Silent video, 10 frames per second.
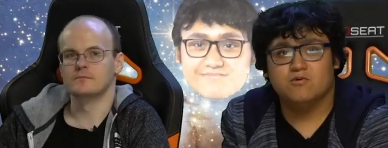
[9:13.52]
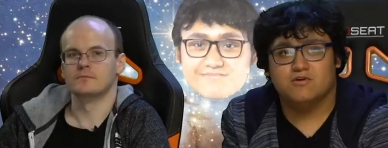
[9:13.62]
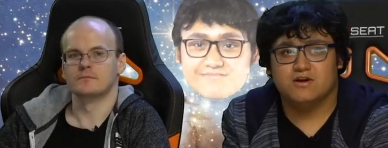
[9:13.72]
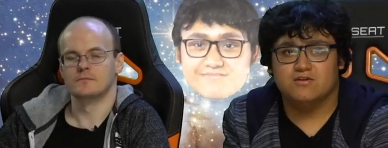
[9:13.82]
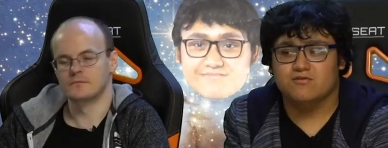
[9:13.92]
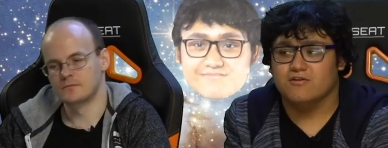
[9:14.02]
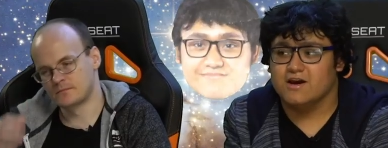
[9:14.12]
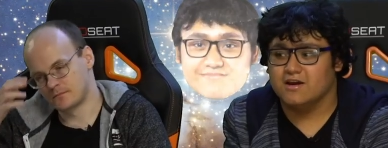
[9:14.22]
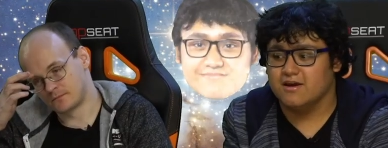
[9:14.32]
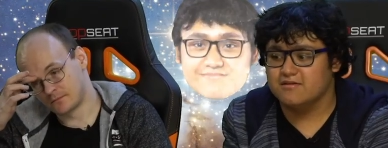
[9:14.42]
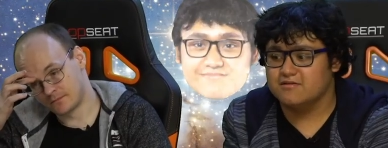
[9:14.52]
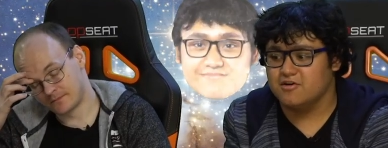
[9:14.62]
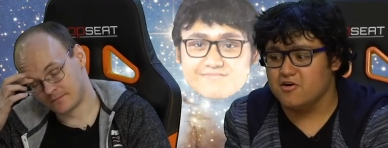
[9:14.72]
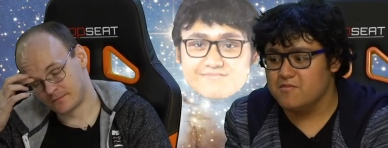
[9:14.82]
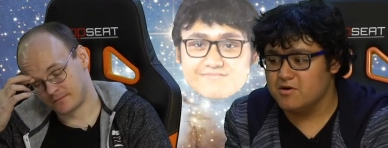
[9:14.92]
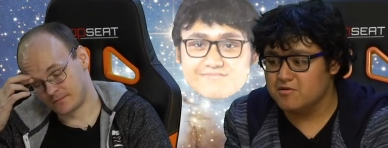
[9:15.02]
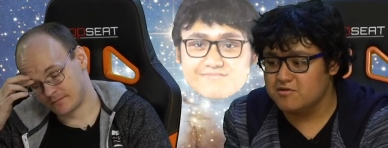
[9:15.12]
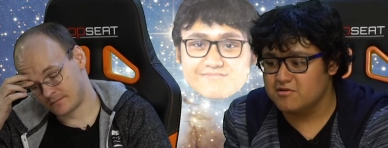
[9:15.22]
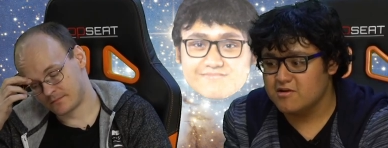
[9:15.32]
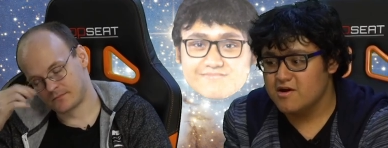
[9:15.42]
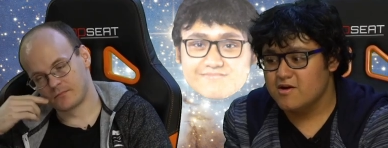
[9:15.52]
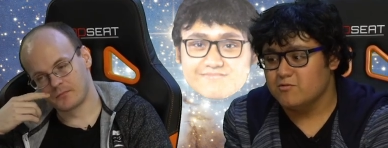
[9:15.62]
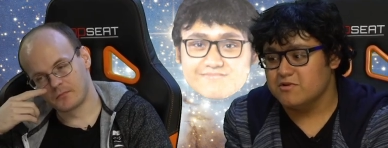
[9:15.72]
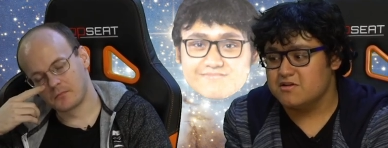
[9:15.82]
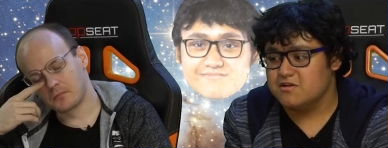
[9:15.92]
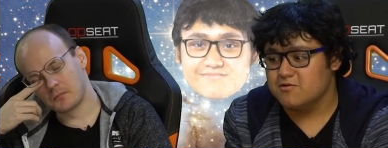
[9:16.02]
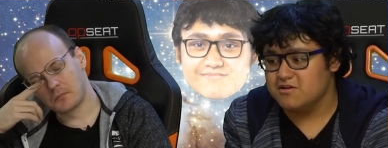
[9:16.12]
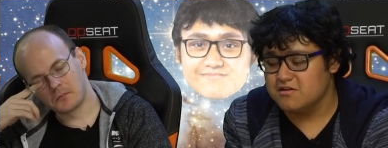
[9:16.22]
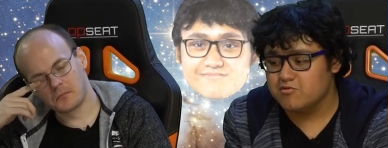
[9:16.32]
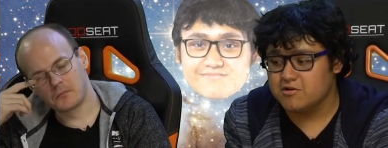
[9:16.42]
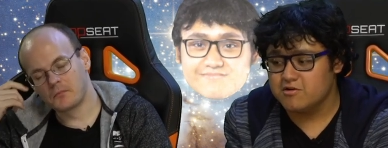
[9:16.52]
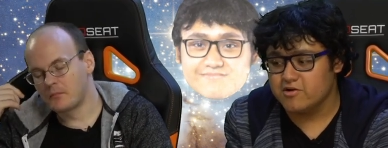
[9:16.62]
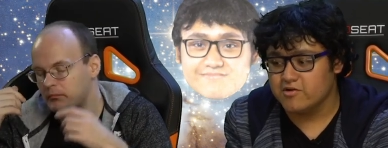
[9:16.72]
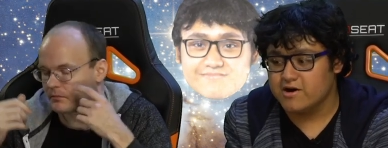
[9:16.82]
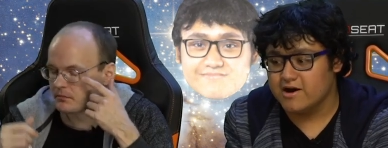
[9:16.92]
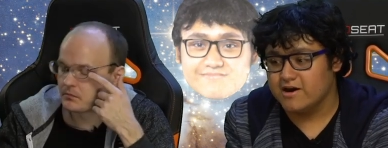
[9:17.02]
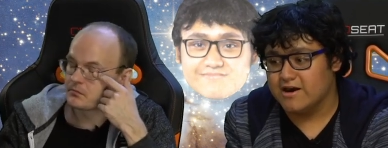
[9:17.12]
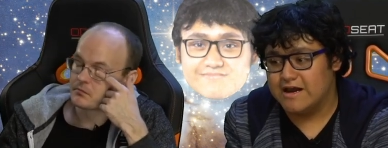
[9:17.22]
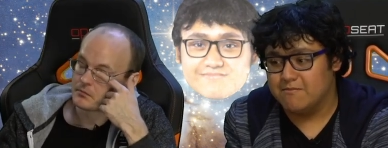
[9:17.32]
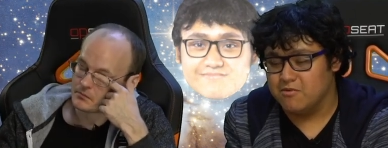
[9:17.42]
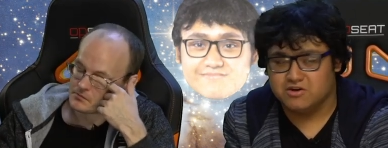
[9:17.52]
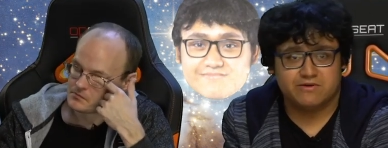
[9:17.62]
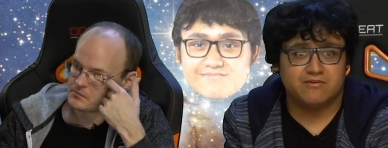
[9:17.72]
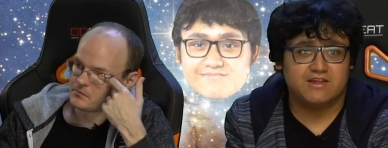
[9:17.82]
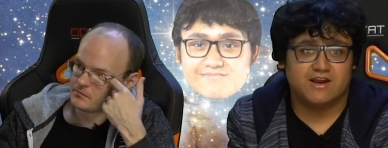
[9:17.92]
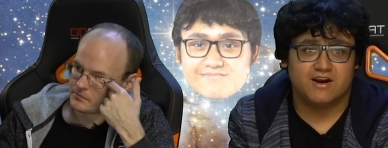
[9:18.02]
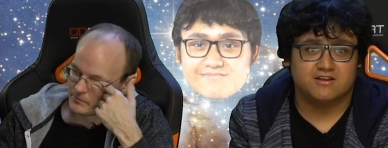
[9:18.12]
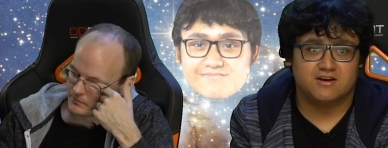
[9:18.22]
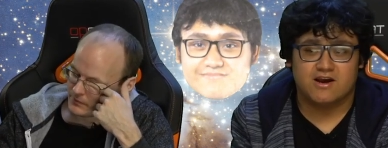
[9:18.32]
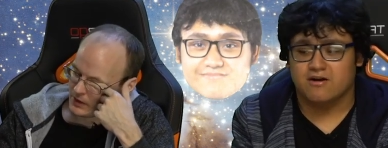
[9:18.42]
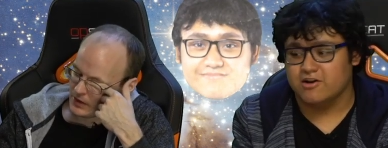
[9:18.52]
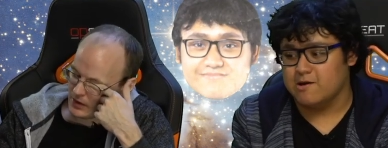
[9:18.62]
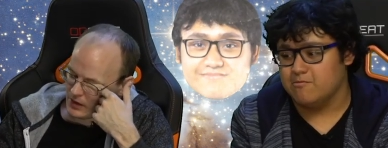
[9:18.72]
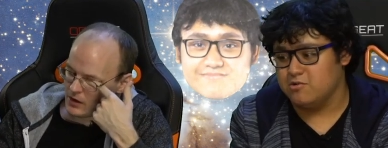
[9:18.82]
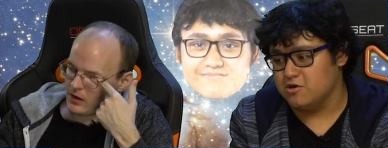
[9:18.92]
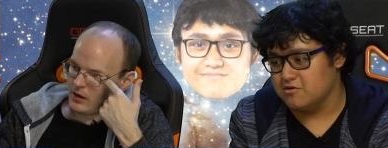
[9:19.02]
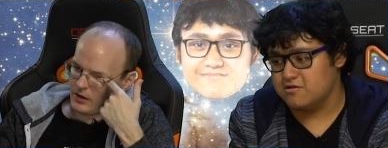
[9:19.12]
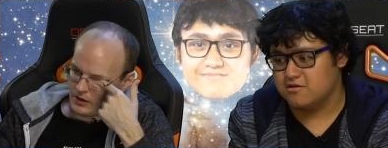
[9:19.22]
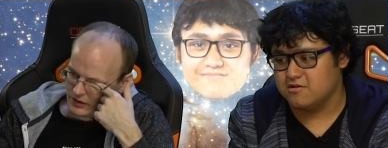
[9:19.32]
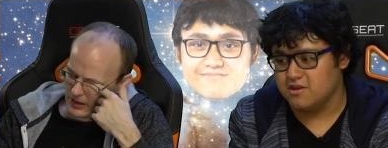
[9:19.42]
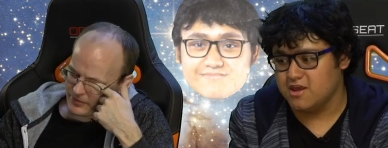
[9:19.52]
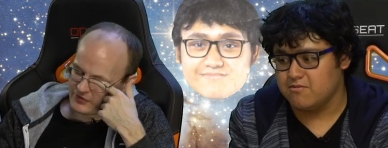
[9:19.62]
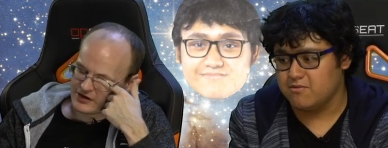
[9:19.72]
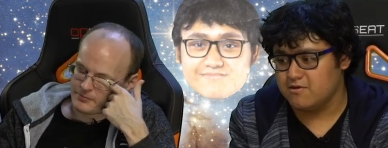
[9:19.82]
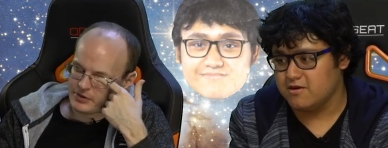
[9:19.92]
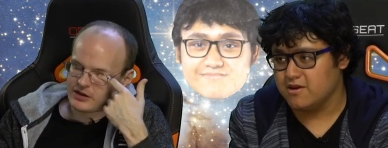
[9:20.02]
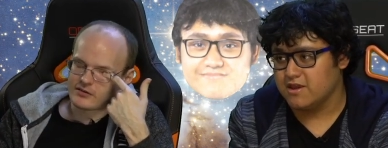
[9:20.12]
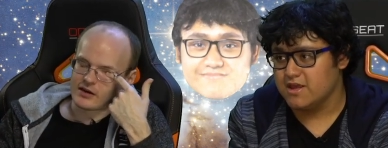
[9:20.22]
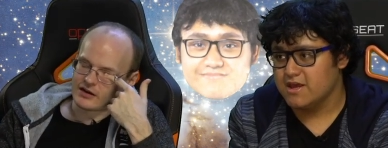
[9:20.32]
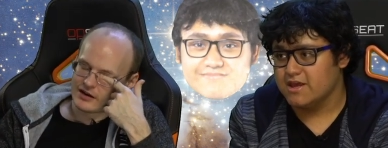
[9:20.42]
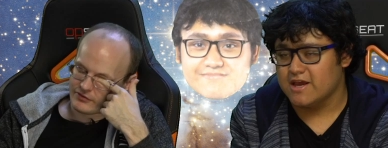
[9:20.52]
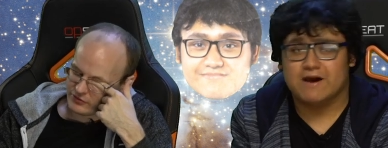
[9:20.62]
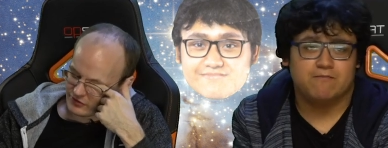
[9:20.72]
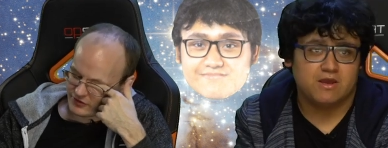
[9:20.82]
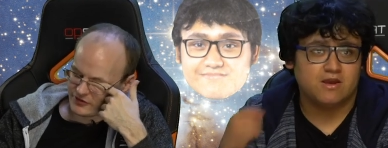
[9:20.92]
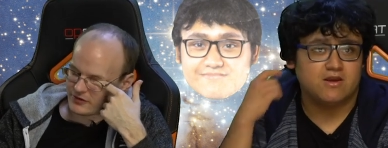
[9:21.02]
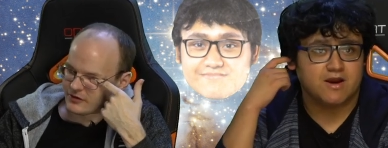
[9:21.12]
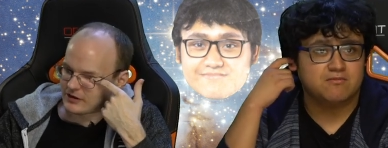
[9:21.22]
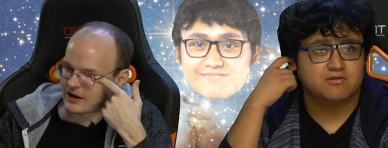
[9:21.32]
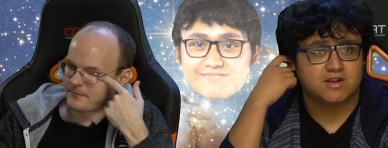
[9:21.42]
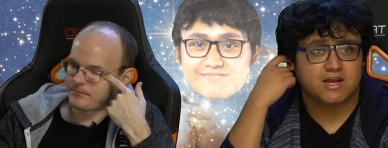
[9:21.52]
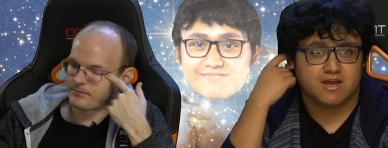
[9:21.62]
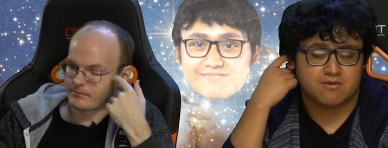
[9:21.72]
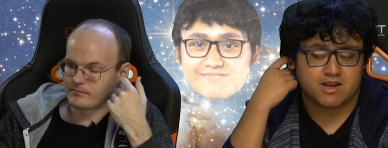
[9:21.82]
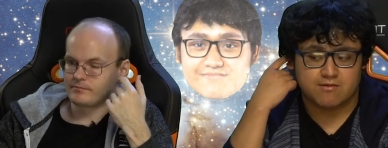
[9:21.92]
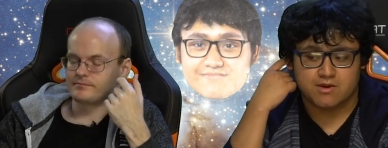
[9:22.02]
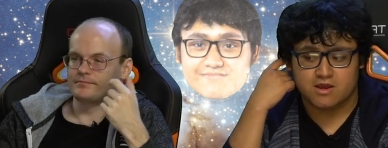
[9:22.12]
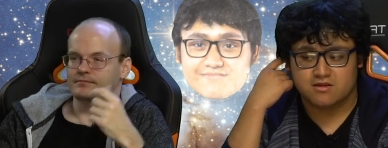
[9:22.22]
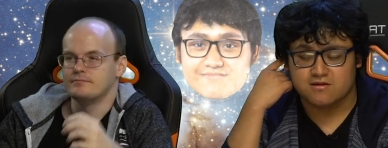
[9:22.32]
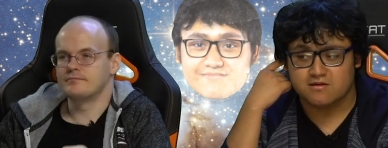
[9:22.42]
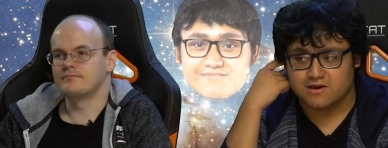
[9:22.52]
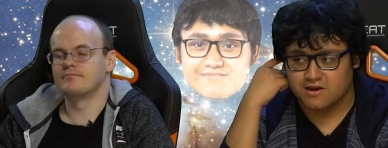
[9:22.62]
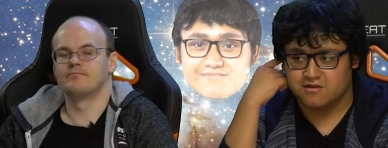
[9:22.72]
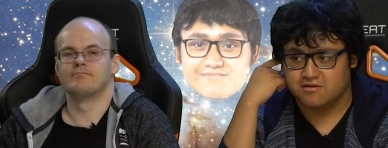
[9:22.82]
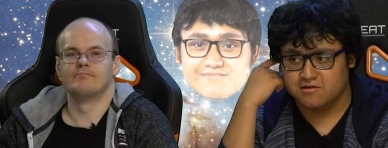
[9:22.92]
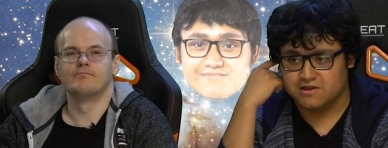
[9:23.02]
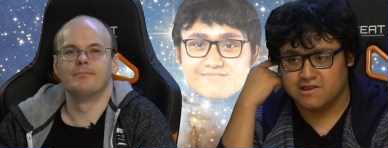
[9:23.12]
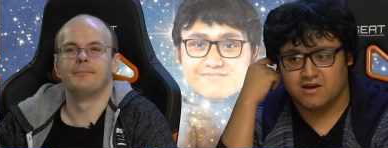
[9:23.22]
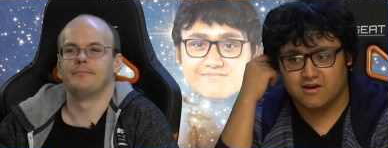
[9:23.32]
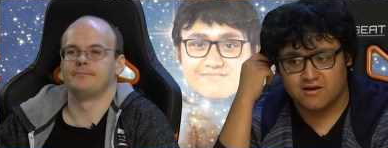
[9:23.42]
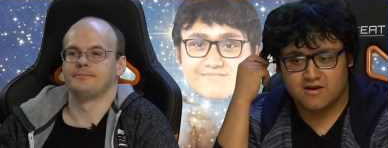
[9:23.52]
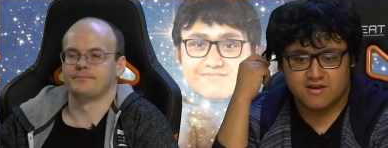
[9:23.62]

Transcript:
Speaker 1: We're gonna do rankings, combos, which since we don't know uh, much about the character, I'm gonna just. Combos like a B. It's kind of average. A B. I'm yeah. just gonna give him a B since like it's only like